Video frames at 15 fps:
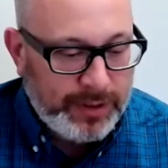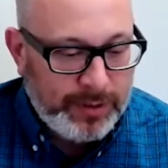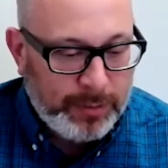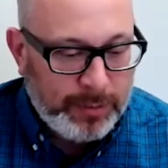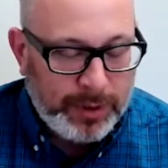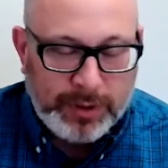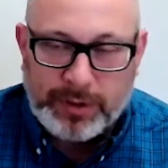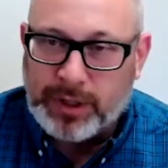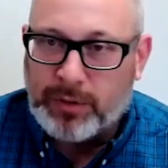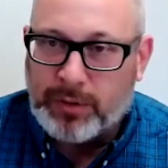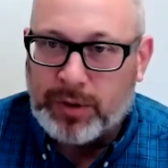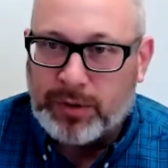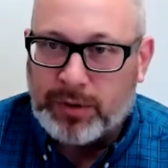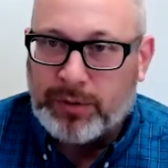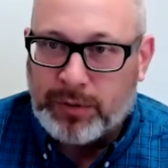But
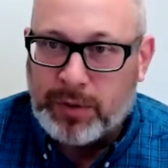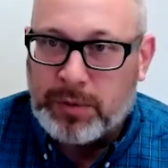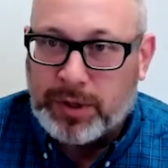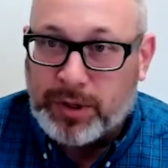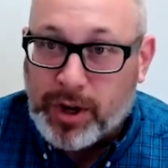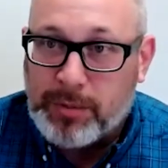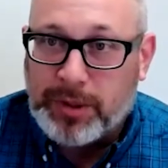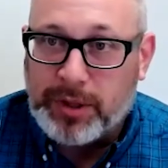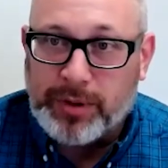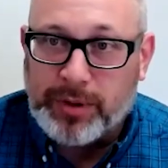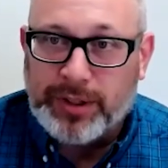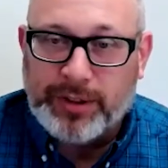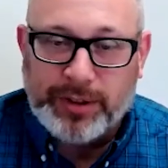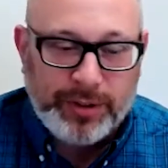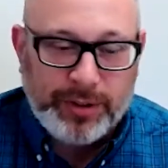what we commonly run
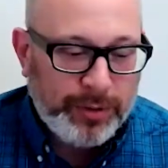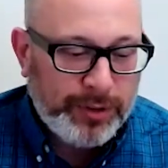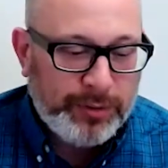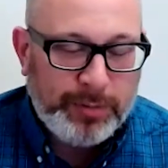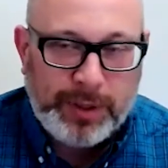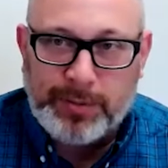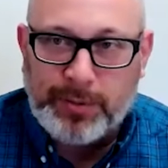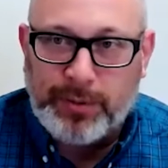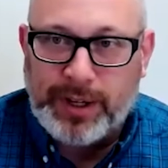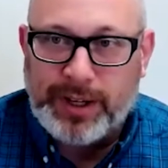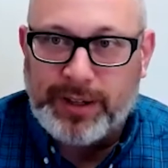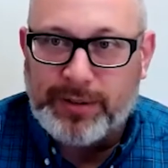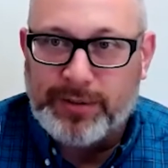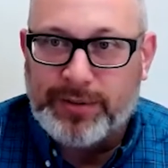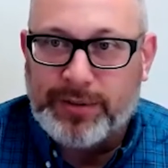into is people
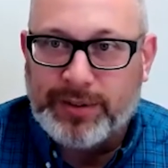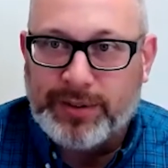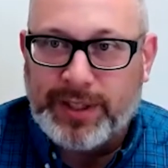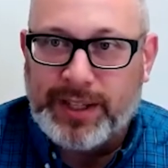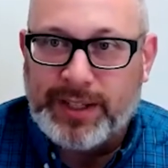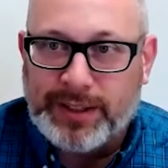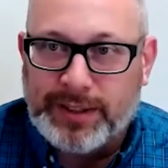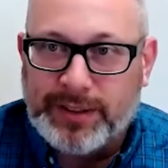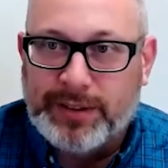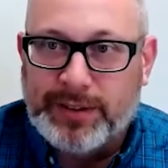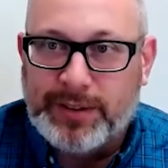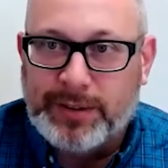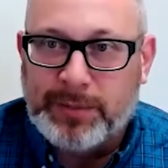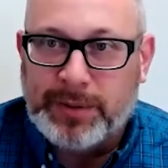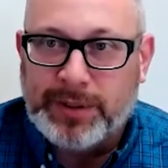have data,
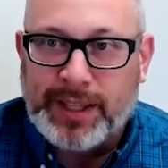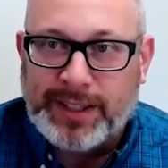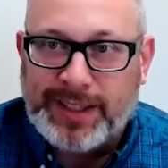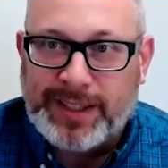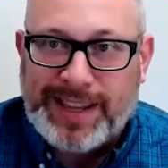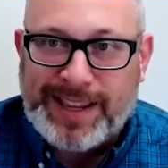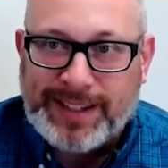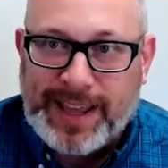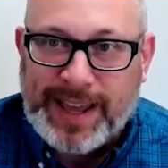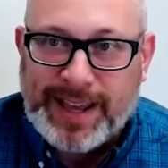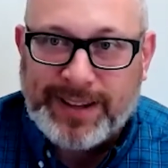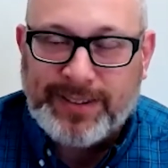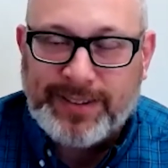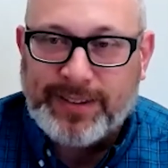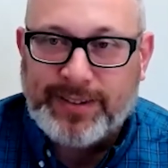but they can't
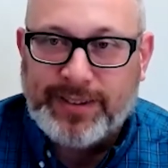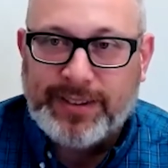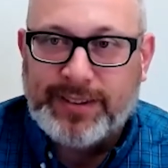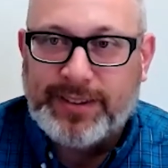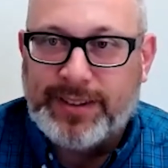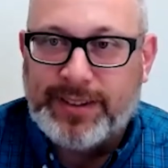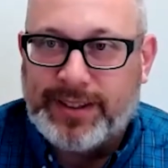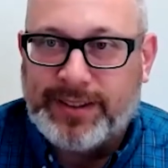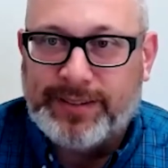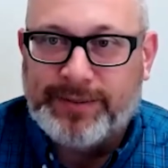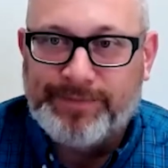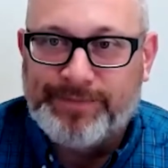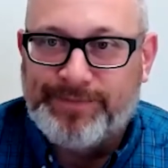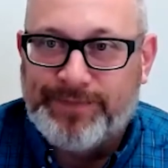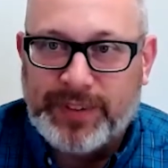access it.
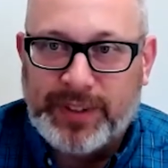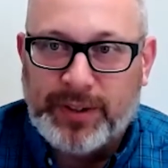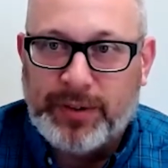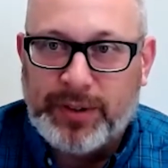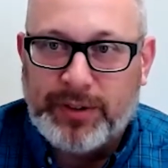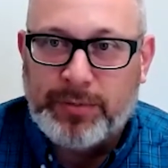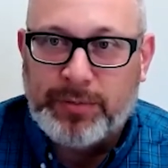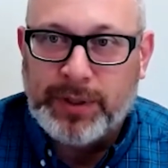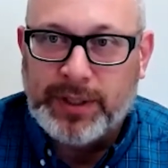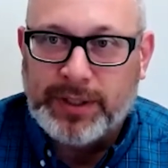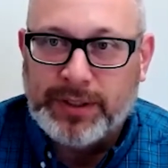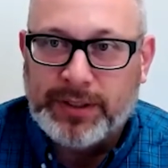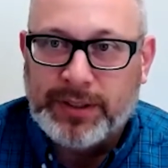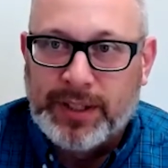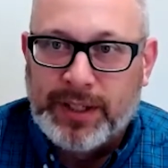It's
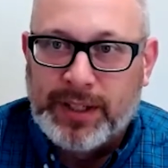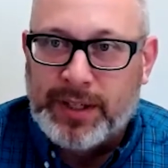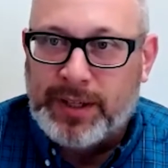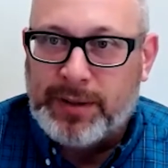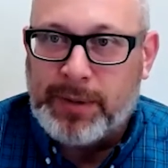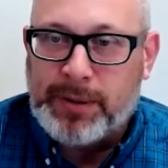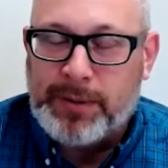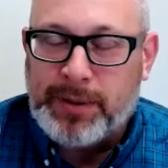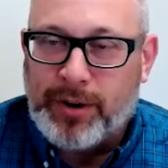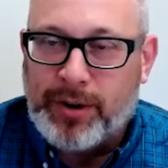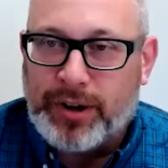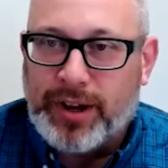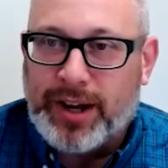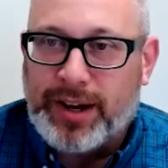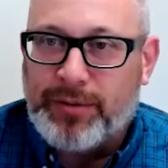been maybe
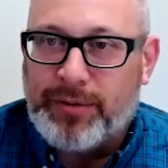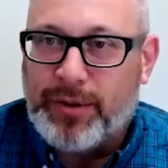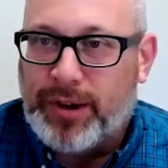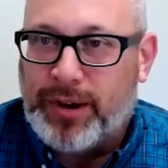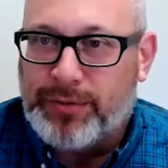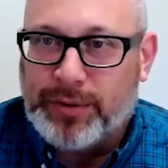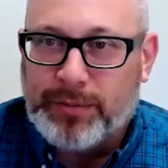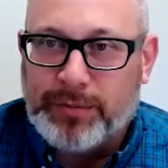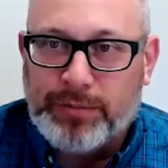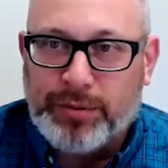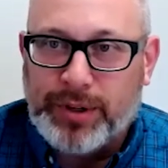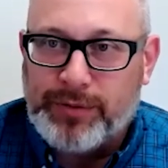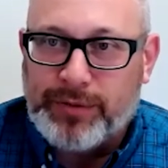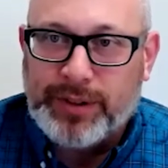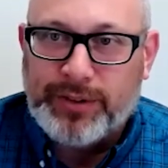archived off from
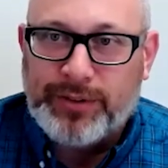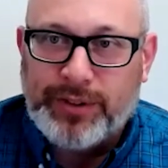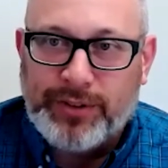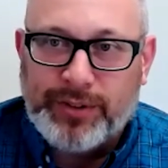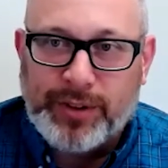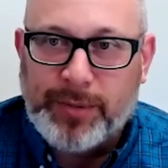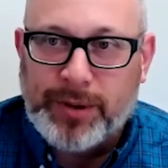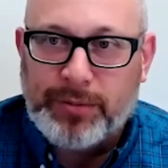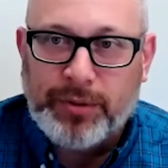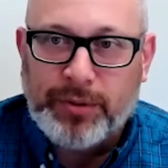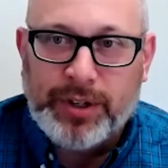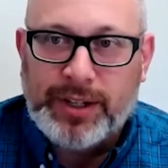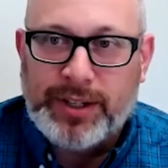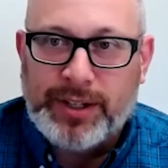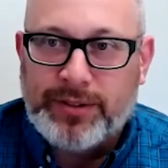previous system
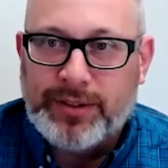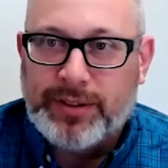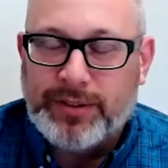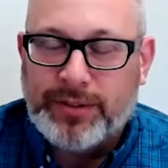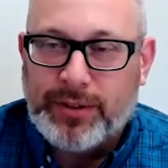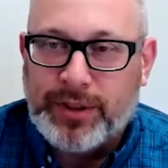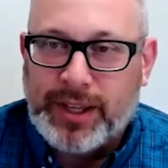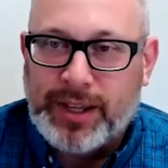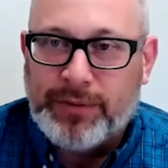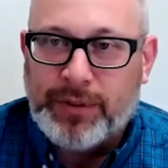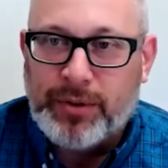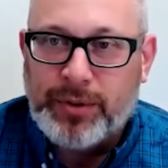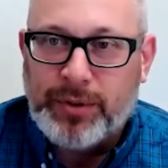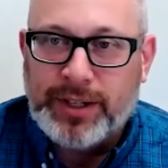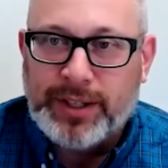upgrades, and so they have
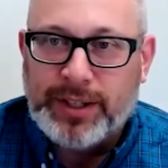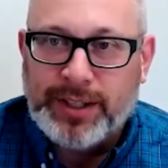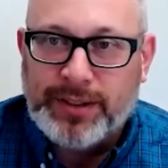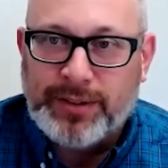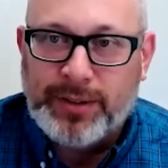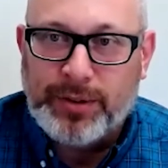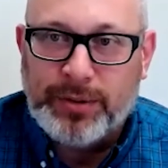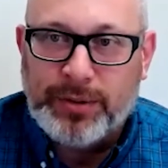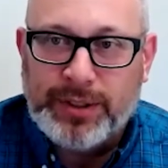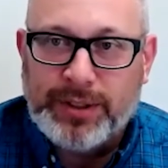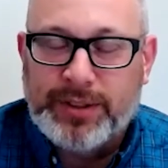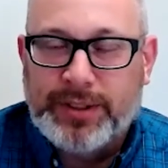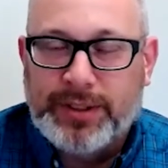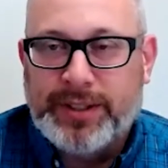no way to get to it.